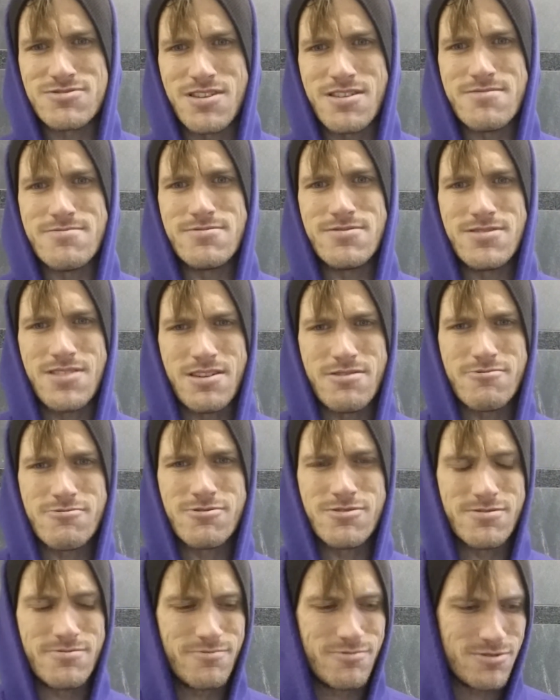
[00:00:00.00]
They
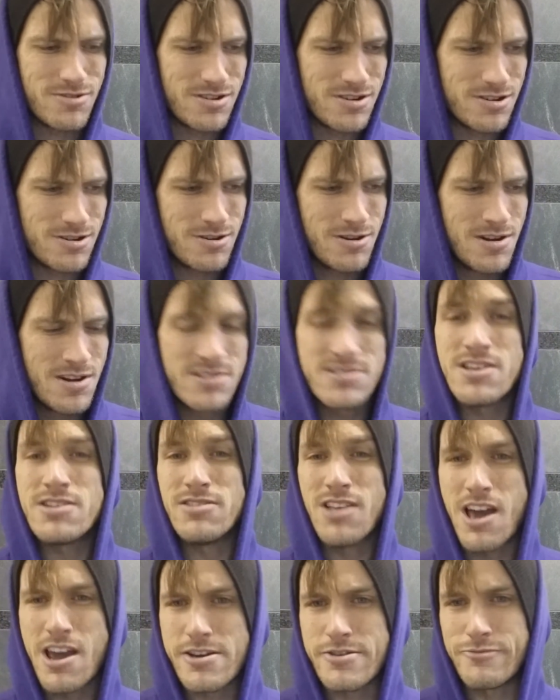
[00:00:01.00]

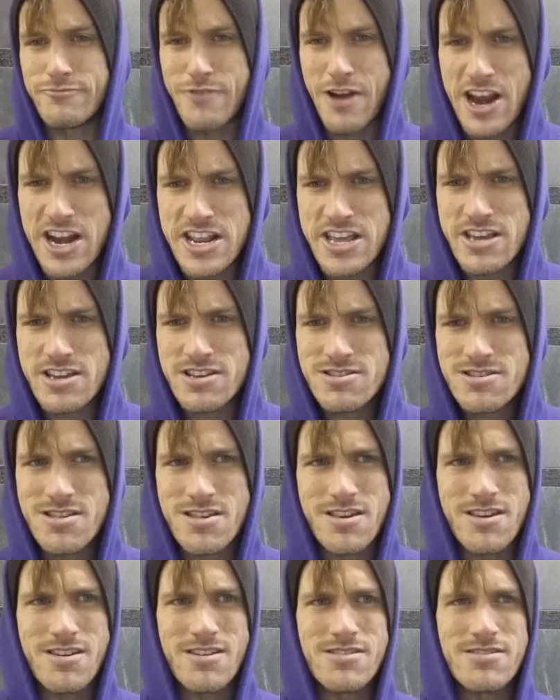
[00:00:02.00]
like ratings,
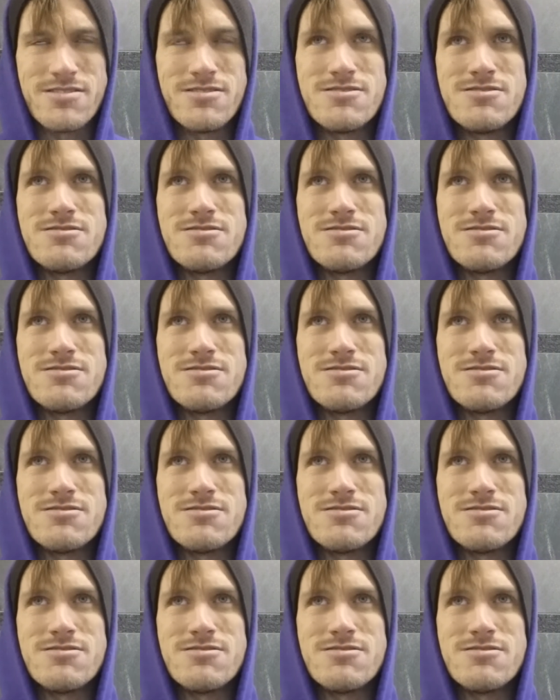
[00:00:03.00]
and